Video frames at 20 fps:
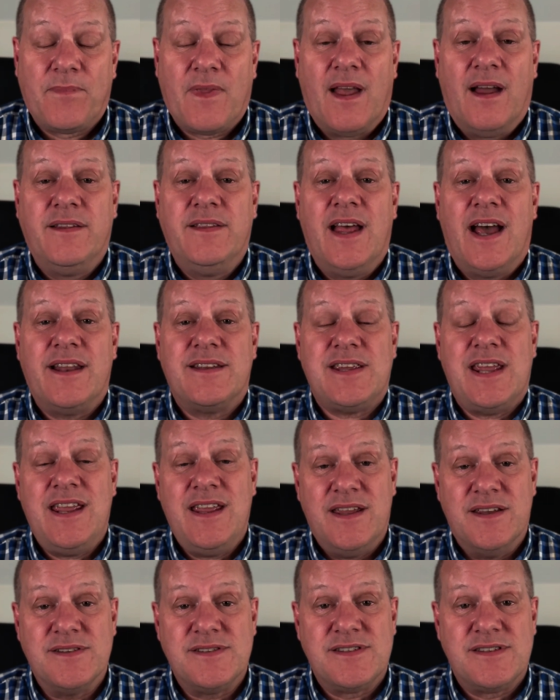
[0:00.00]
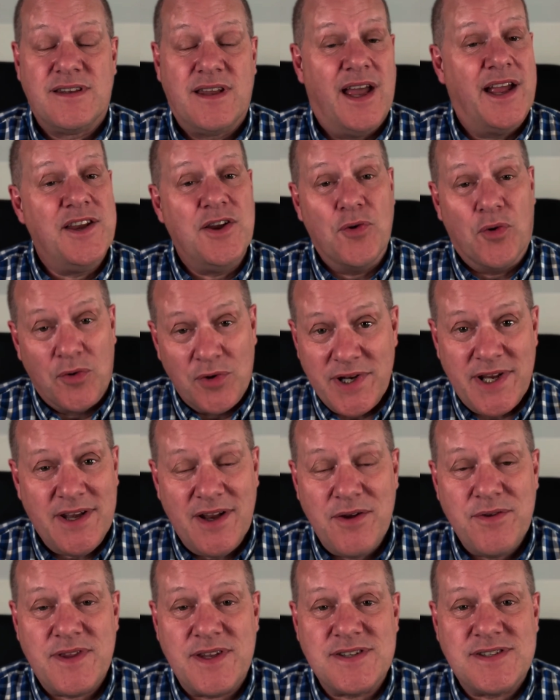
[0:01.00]
and that is, and you already
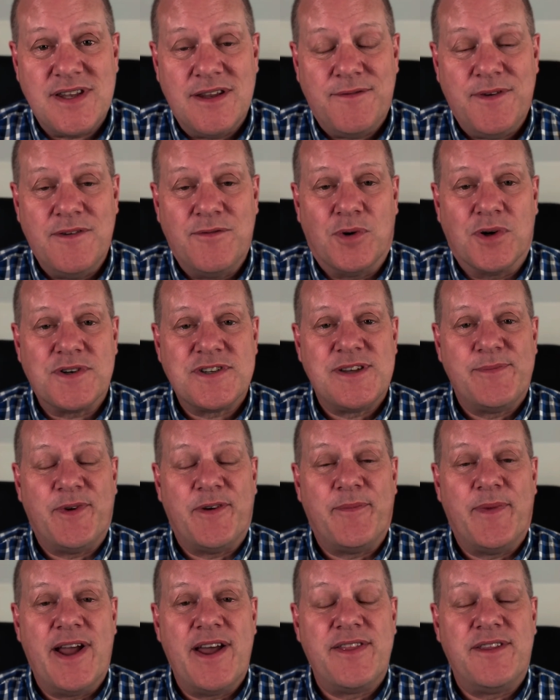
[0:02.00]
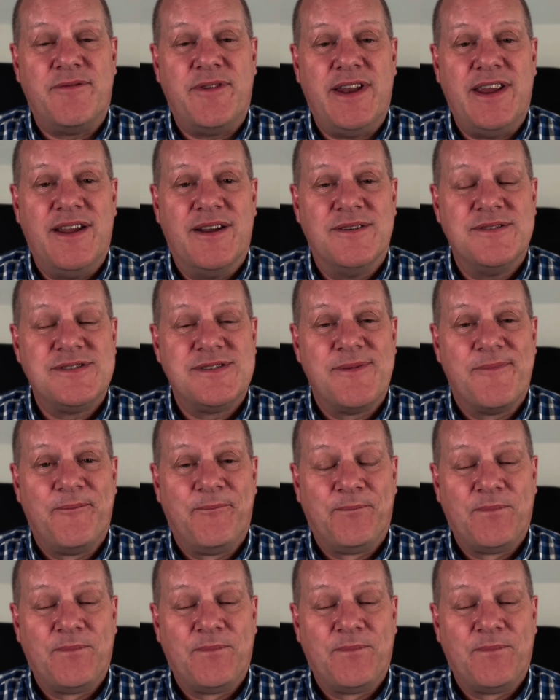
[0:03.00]
know this if you've watched some of my other videos,